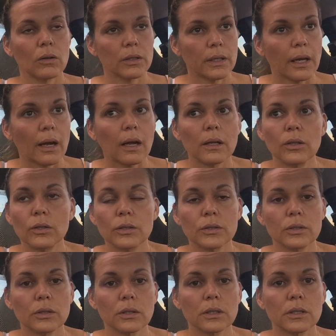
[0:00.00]
Yeah, you can
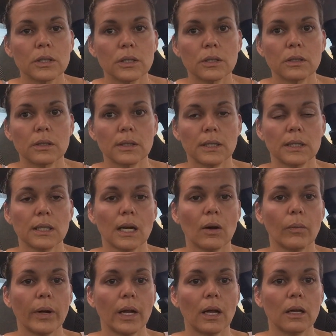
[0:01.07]
still continue to think
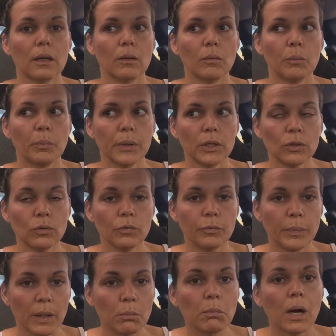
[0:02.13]
that way, but you've
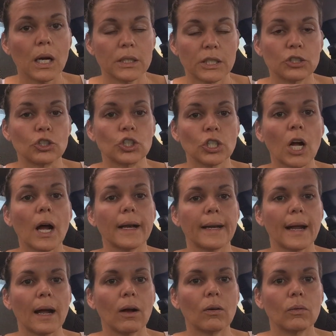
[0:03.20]
been mugged and shot
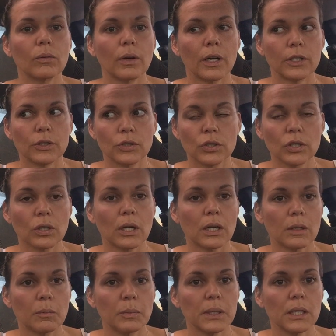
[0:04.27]
now. Are you still
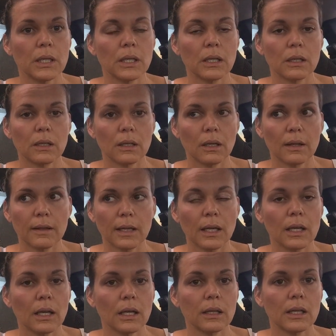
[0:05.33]
going to be
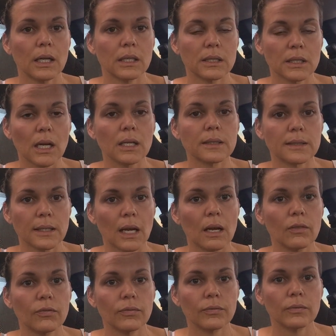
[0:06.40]
thinking that it's not
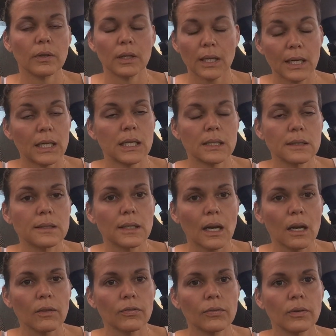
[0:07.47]
safe, or that it is
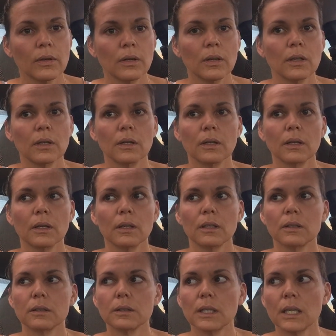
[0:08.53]
safe?
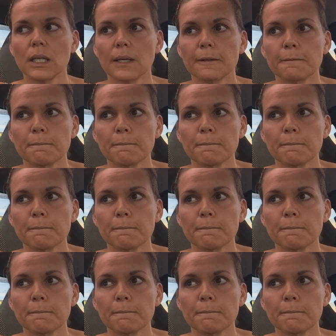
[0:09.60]
It's like